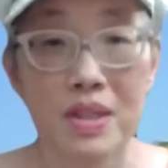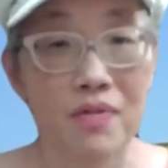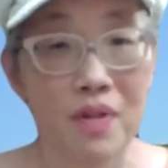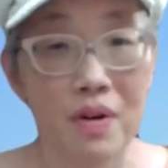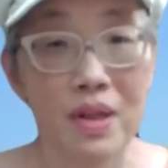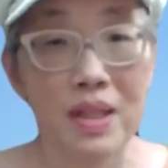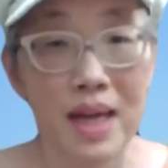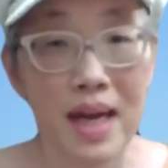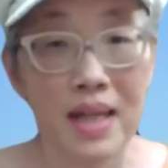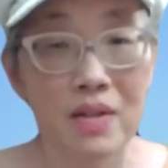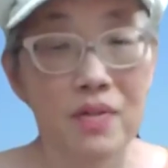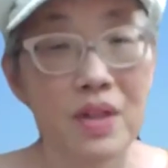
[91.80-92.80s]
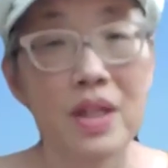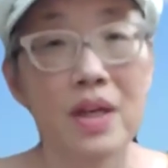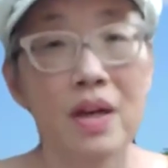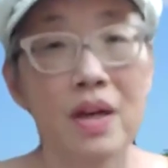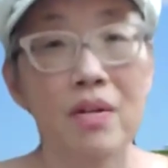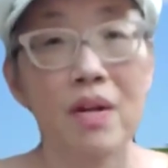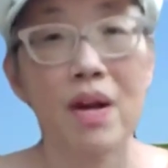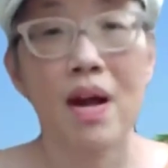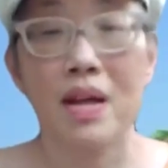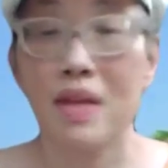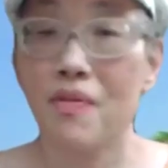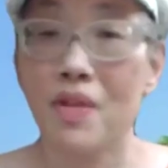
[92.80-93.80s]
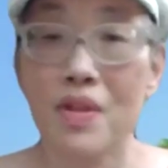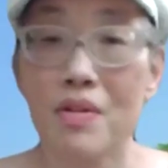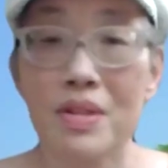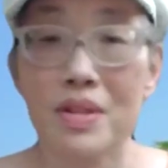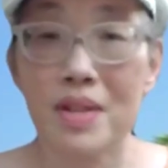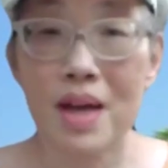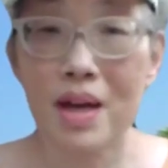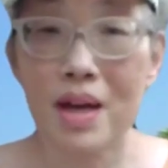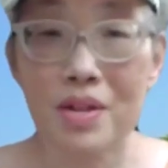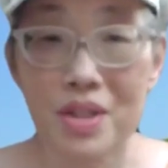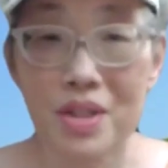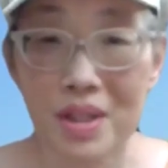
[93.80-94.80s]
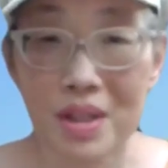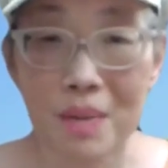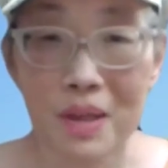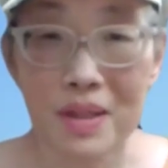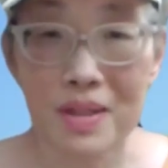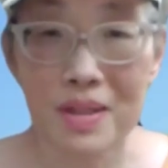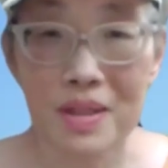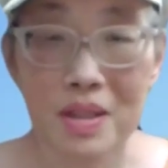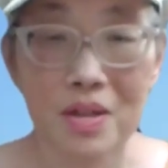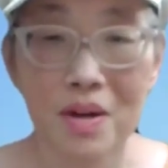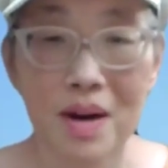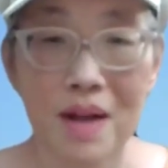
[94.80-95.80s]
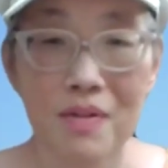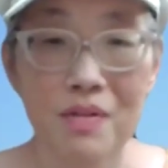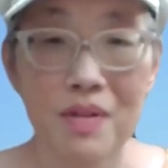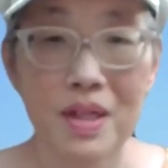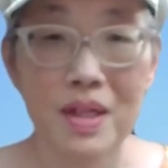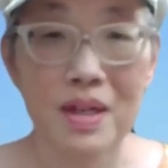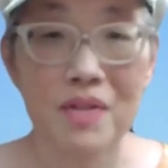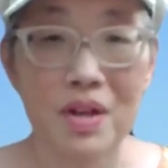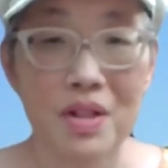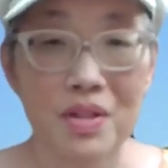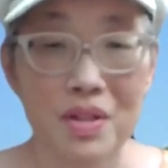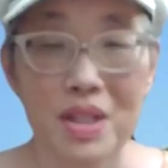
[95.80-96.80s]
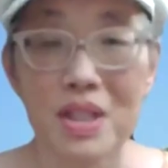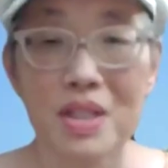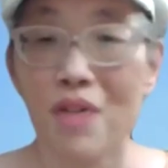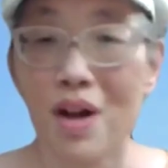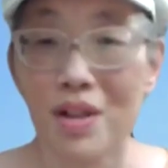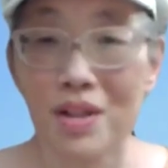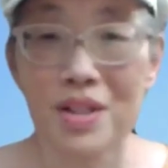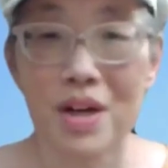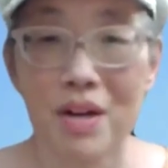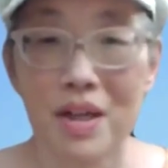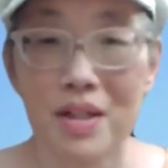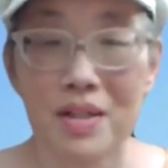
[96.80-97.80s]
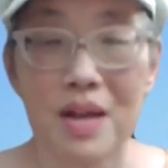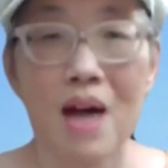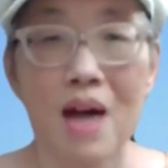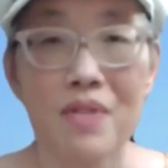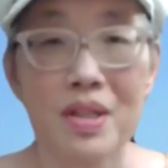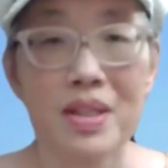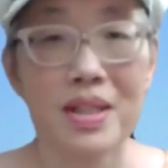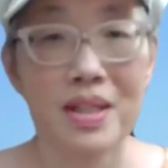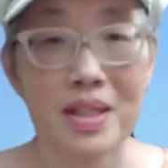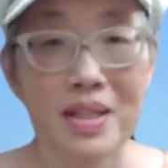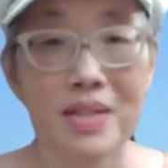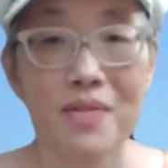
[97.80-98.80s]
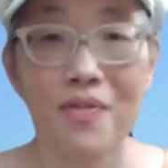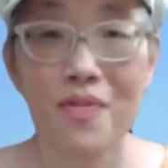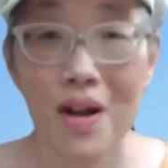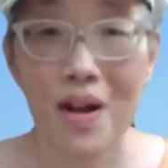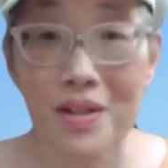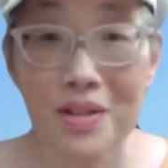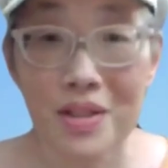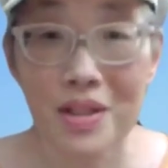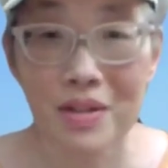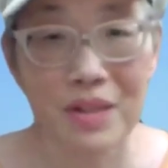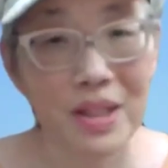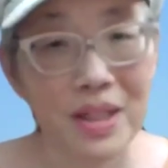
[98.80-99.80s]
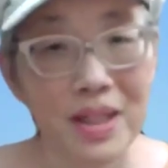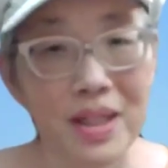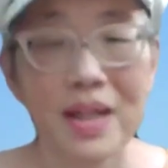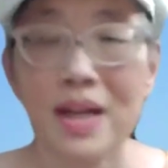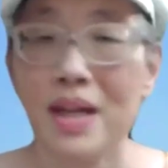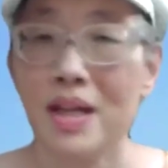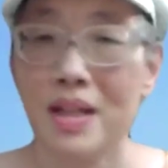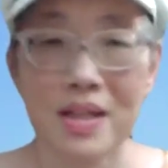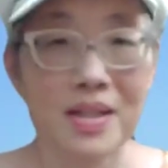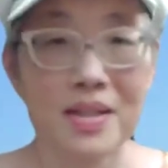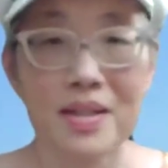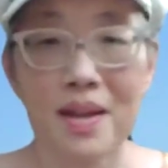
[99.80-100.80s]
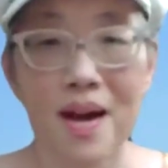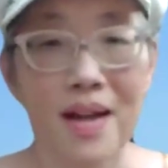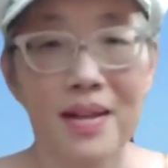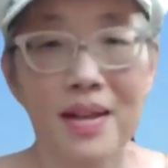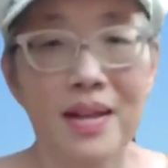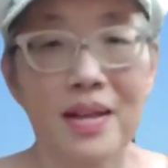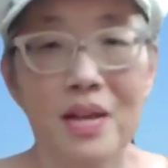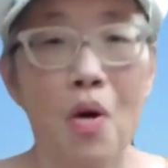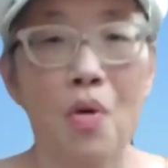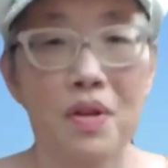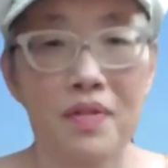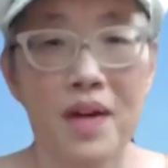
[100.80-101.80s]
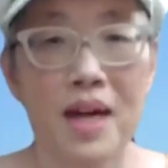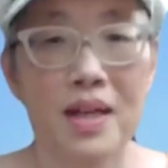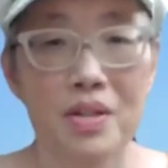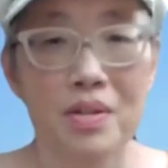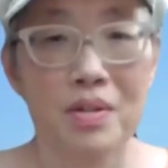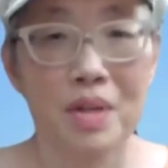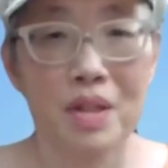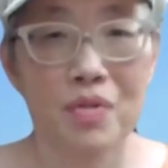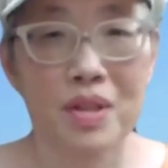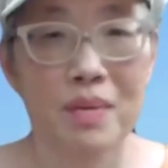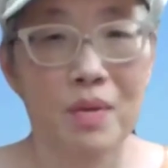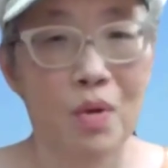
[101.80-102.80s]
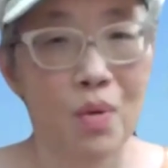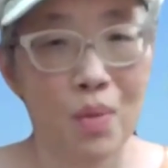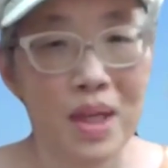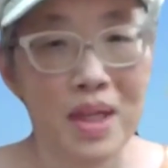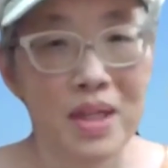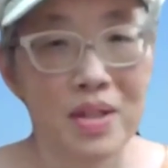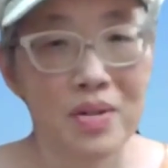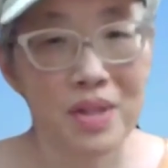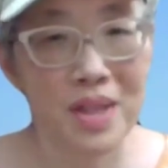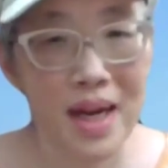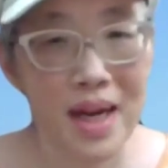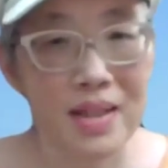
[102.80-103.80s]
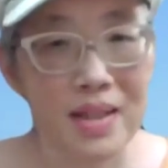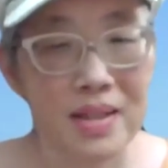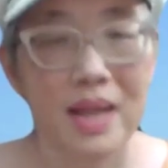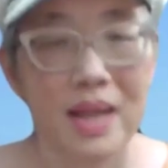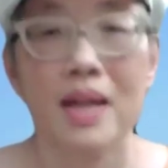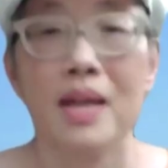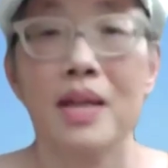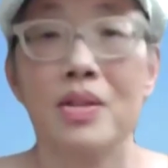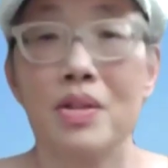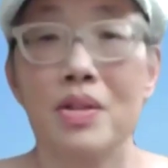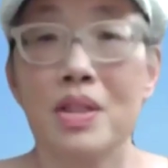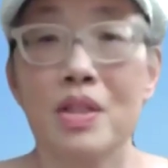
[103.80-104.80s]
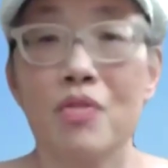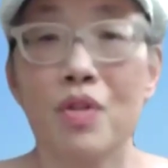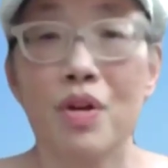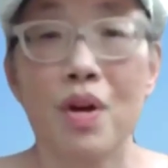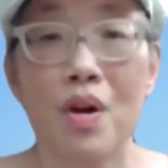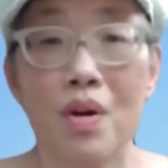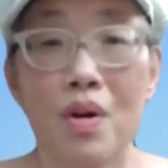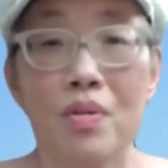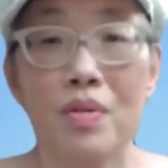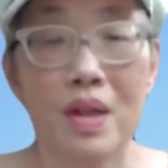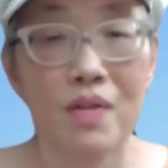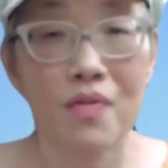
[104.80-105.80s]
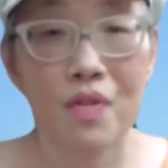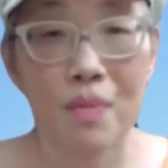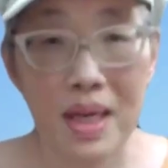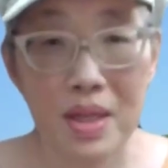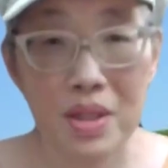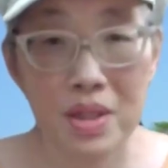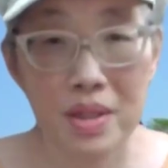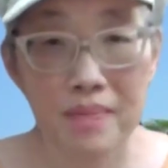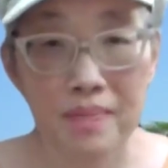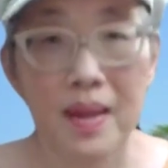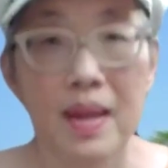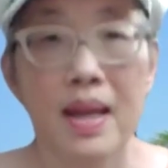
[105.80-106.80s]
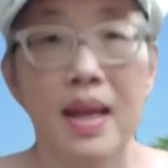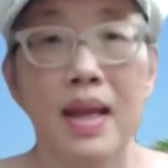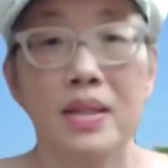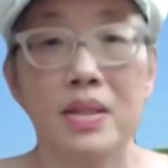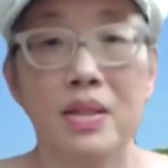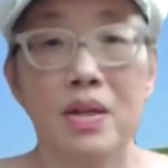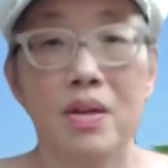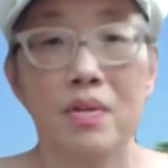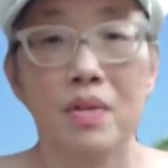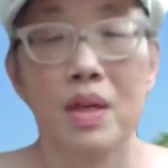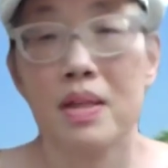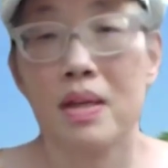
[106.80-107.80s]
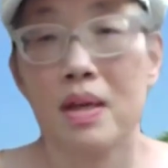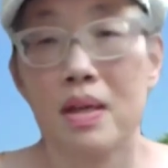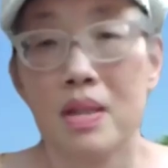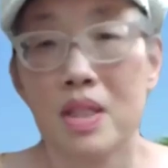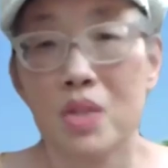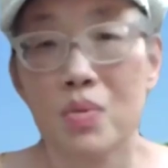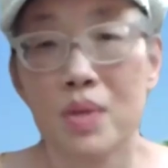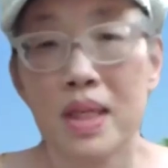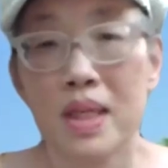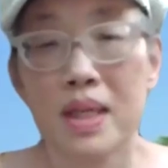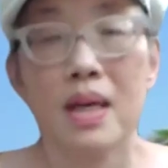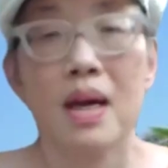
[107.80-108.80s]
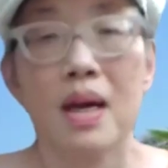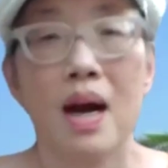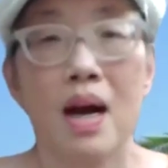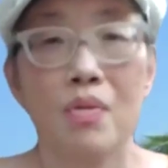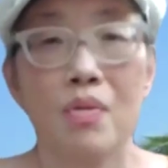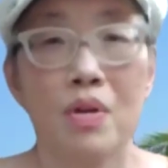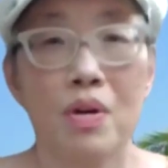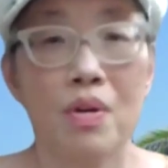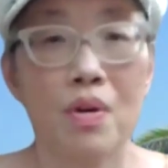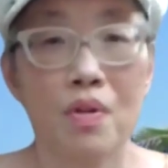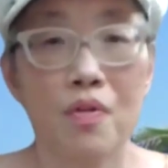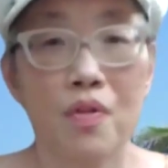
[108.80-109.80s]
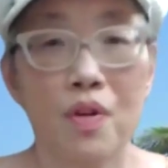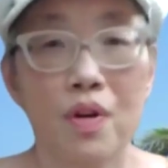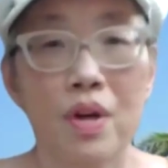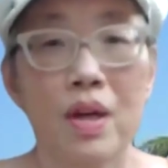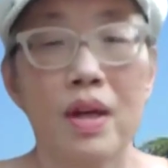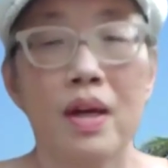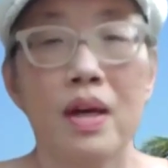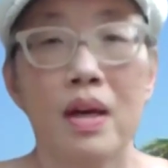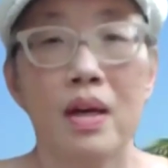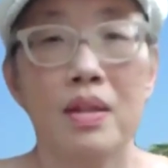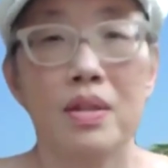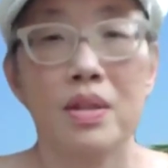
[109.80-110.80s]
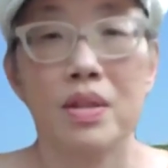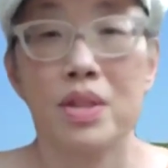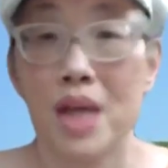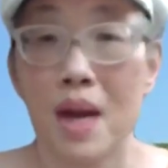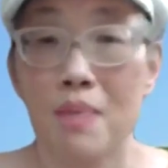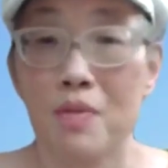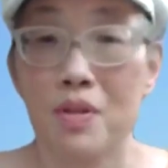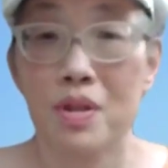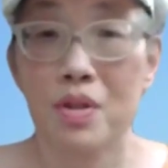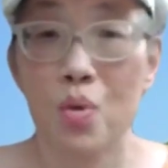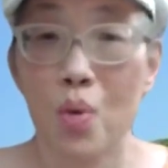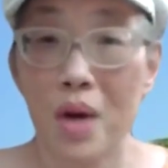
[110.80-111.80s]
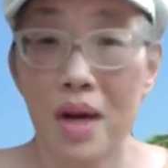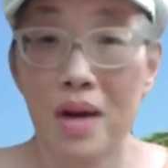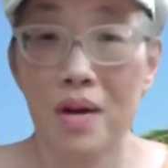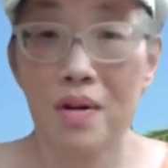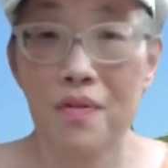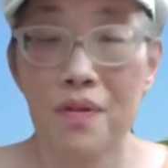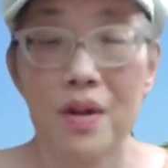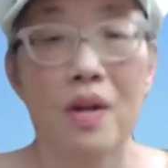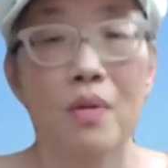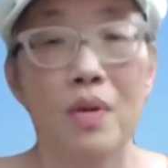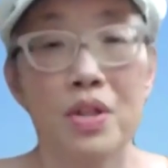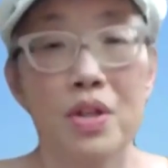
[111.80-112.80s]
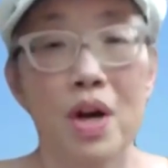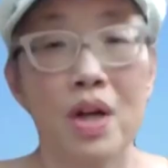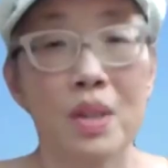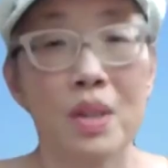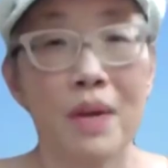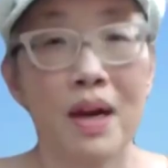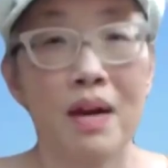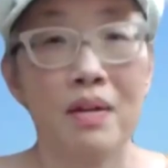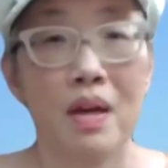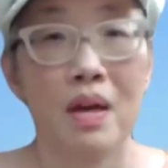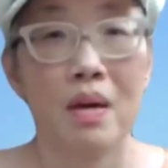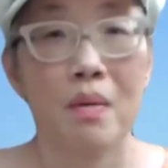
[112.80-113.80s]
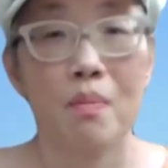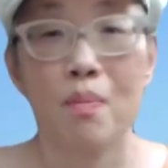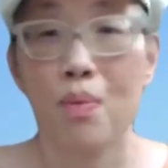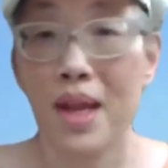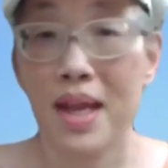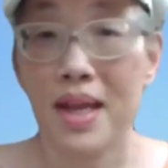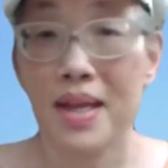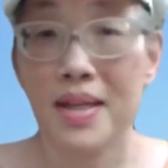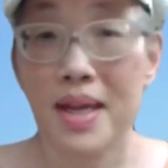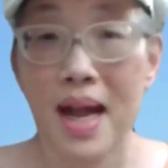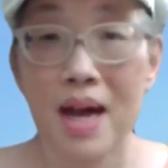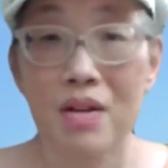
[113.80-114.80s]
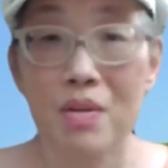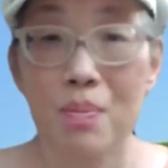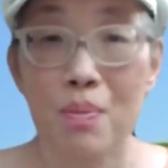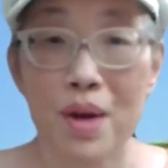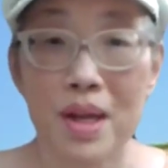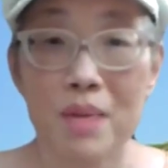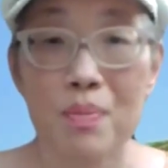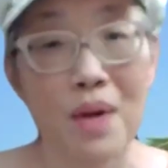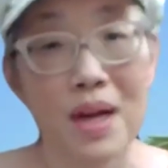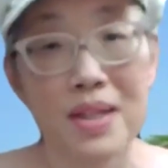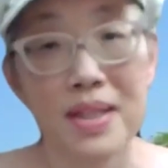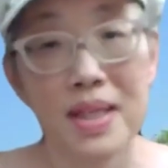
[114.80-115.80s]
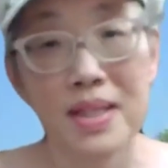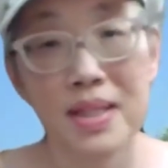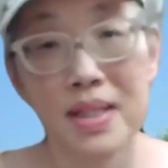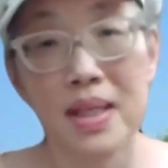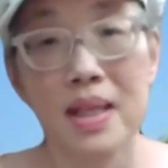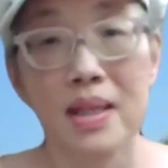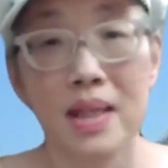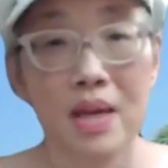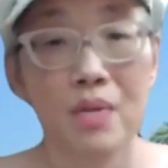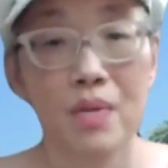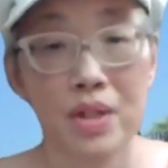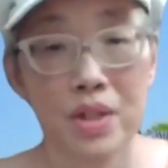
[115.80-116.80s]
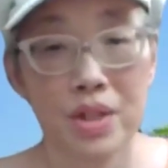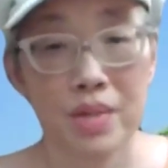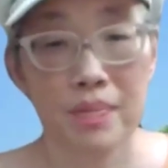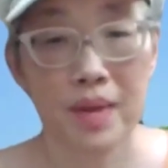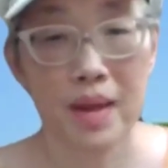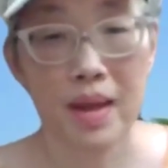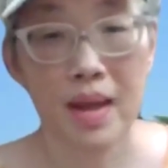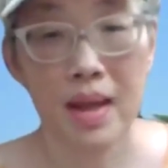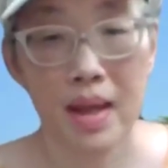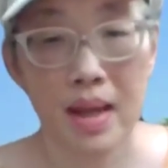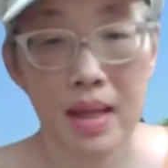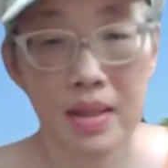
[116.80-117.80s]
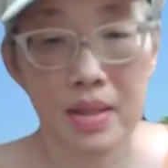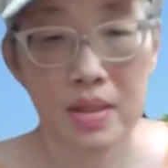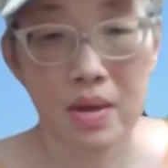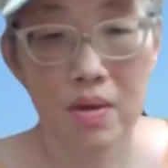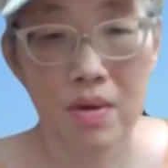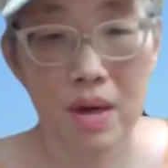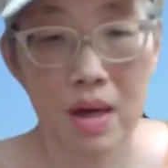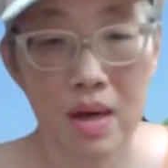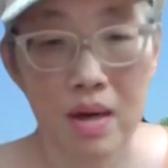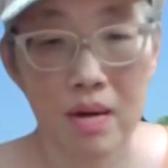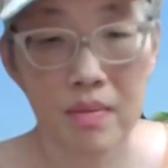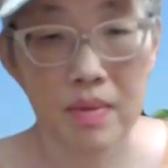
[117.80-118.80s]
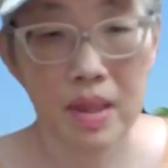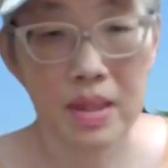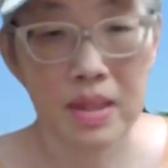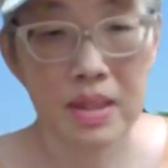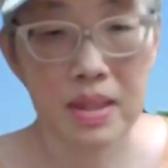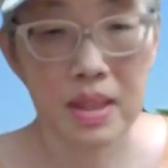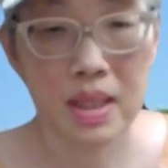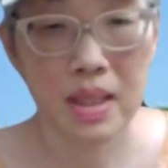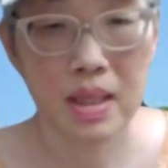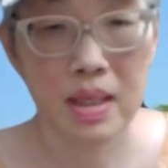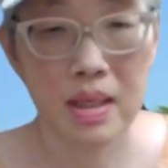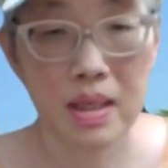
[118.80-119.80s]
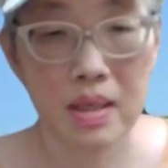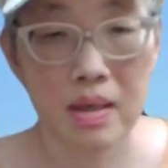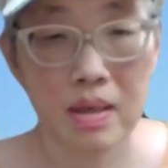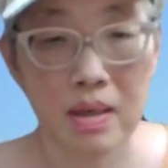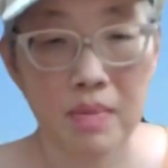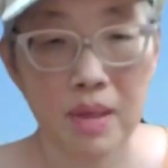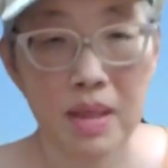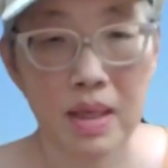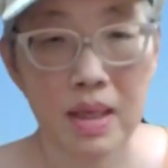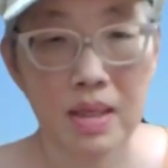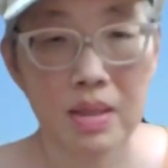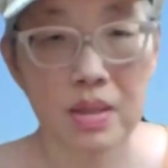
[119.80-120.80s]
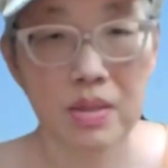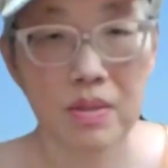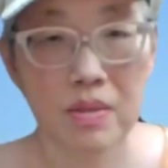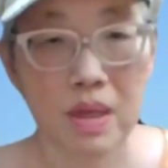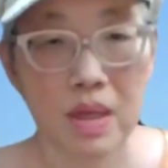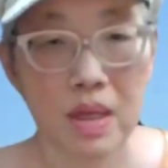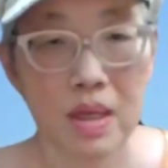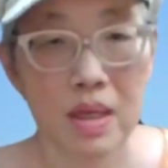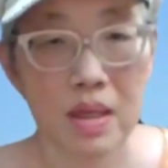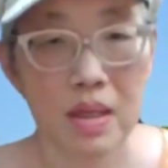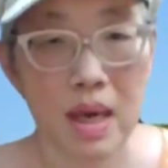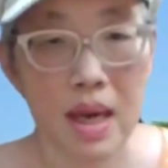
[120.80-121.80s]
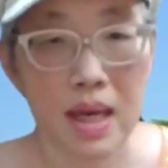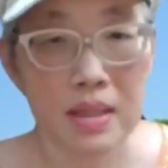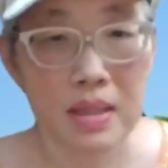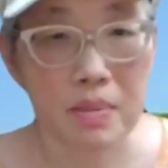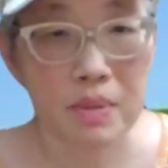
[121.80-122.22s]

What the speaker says: very last video, even though it's not on your syllabus, you don't have to read it if you don't. So this is voluntary. So obviously this is voluntary reading. This is not, oh, you got to do this for some quiz or test. So this is for your own information. And so this week I will go over chapter 12, which talks about brain and how the brain processes language. And so let's see here. Let me get to that